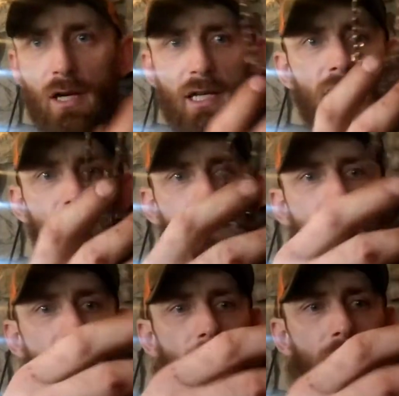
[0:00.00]
try to get in a
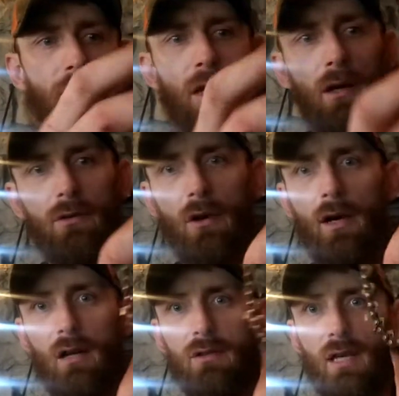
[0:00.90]
good angle here.
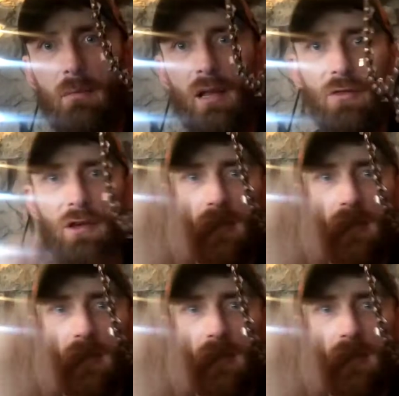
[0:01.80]
Sorry, I'll take my